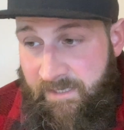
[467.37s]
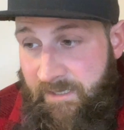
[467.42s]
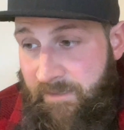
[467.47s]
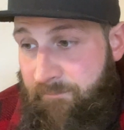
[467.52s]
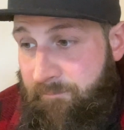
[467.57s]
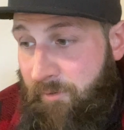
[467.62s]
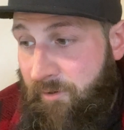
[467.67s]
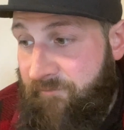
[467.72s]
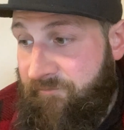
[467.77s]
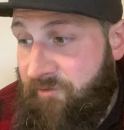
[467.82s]

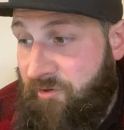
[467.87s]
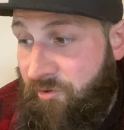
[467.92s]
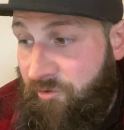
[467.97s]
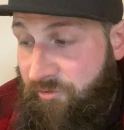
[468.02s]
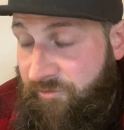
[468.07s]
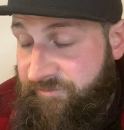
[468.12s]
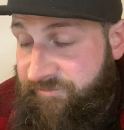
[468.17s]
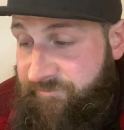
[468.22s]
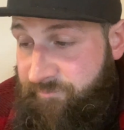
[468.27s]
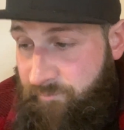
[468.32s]
But of
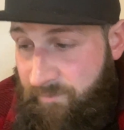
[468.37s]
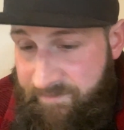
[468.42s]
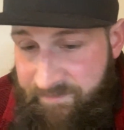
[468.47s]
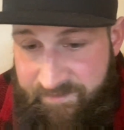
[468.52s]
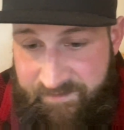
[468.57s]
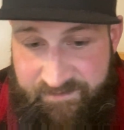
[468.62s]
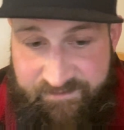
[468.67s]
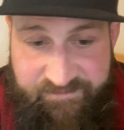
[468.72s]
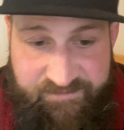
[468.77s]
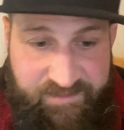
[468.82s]
course, with
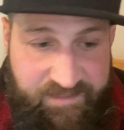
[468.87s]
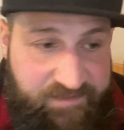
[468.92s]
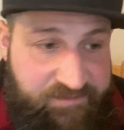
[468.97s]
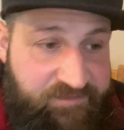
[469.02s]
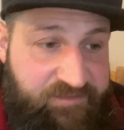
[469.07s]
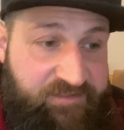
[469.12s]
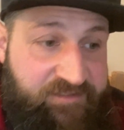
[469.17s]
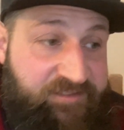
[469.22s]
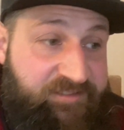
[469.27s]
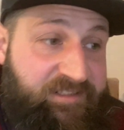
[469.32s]
these things,
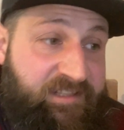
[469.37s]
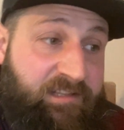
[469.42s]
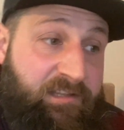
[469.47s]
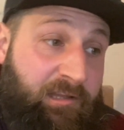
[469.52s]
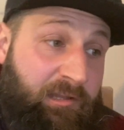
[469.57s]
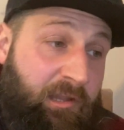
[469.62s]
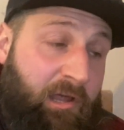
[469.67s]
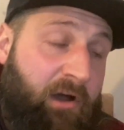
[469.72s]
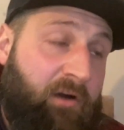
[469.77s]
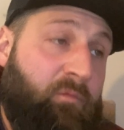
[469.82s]
there's still a
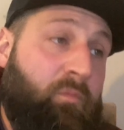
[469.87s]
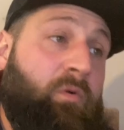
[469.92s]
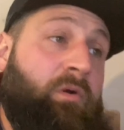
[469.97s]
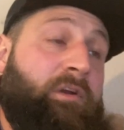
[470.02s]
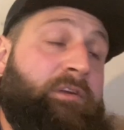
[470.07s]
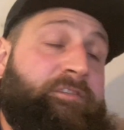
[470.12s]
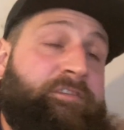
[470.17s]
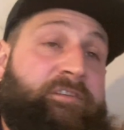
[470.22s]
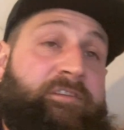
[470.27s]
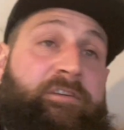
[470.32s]
lot of work
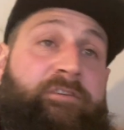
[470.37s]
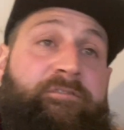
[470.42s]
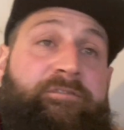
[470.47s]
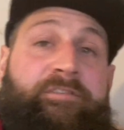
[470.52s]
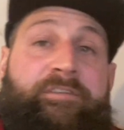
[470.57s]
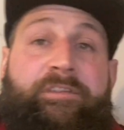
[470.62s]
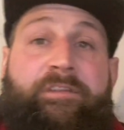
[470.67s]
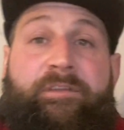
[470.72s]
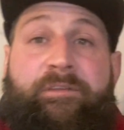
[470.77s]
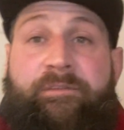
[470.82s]
to do for
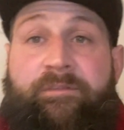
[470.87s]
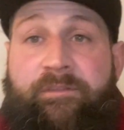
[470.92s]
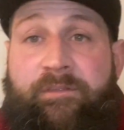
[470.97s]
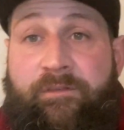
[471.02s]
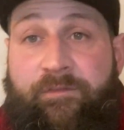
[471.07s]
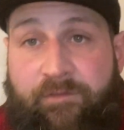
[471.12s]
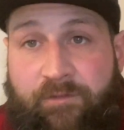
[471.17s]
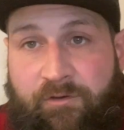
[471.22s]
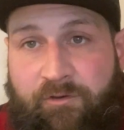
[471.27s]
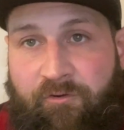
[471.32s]

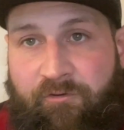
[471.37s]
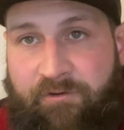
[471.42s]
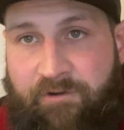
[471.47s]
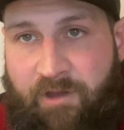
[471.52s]
the current